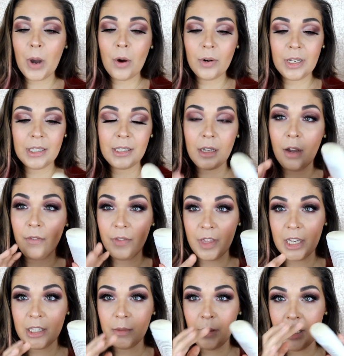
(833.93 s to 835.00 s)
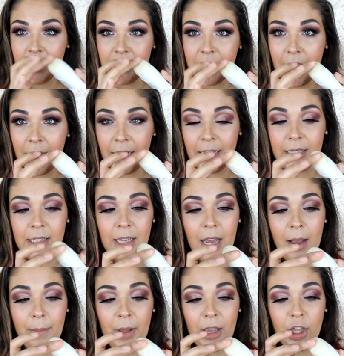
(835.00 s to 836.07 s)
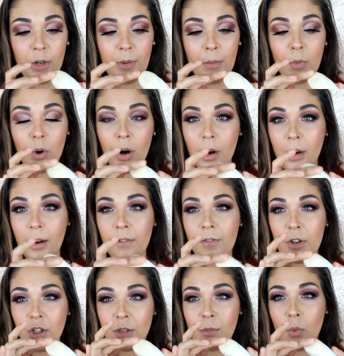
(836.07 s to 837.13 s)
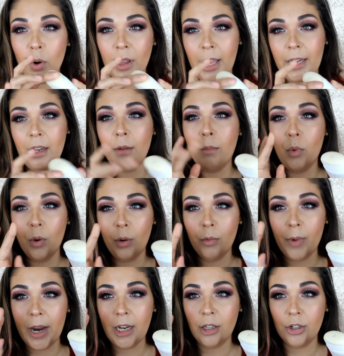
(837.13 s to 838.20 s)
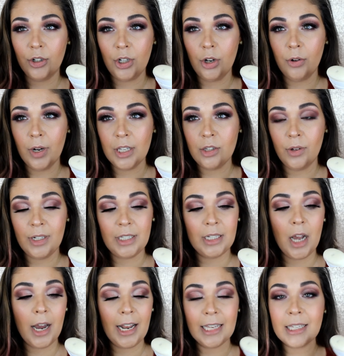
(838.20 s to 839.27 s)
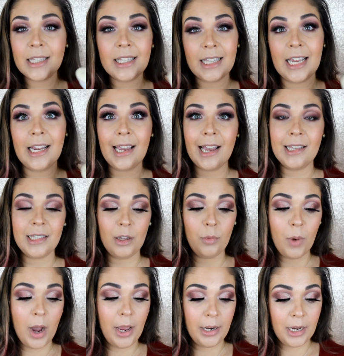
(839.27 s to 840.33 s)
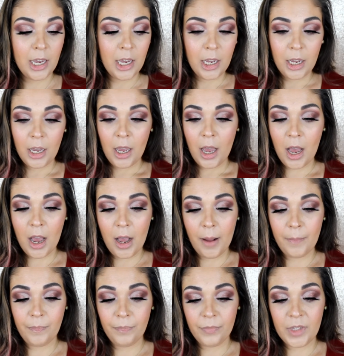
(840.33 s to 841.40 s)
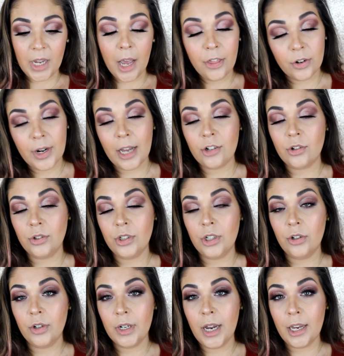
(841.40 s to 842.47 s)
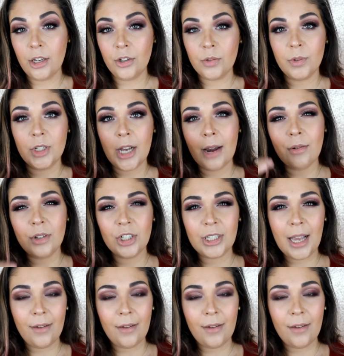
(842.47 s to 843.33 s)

bonus of this one is that it's um, a little bit more, feels more like a more regular deodorant, so it's not as thick as the one, um, the other natural deodorant I use, which I will just